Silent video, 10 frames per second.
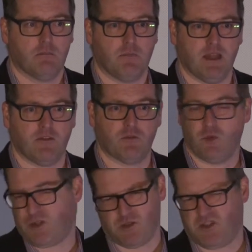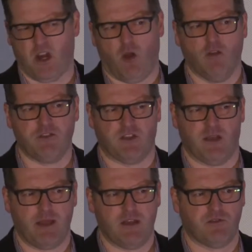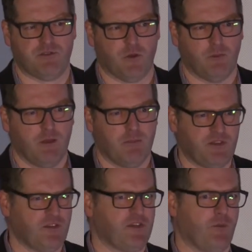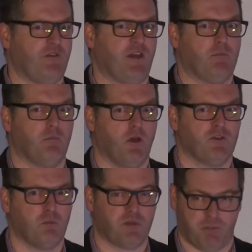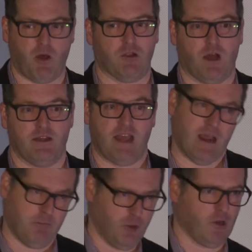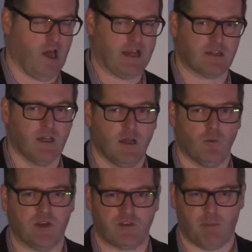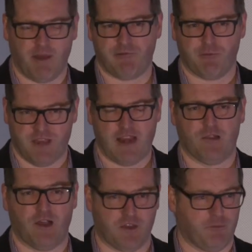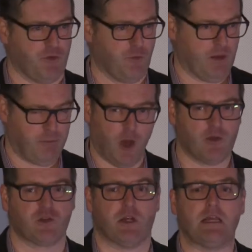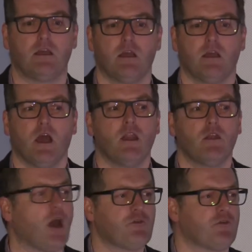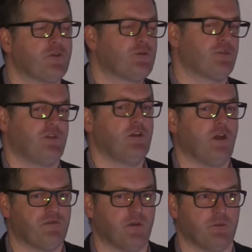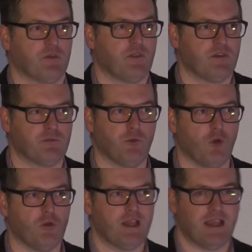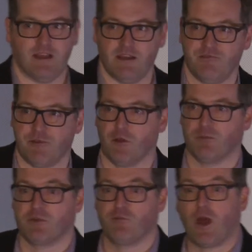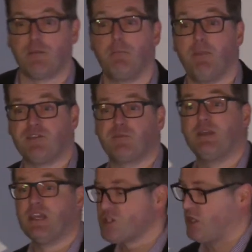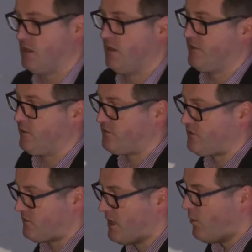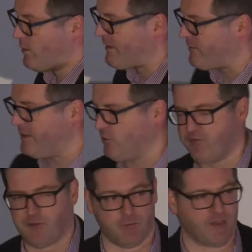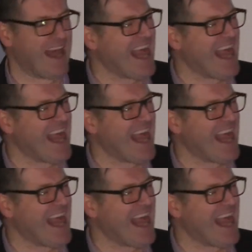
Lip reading: means, which was, you know, obviously a major film, but since then we've had Spotlight and Moonlight, which apart from sounding like some sort of weird poetry, neither of those were studio films. They're small indie films that have won Best Picture at the Oscars. What about the middle films?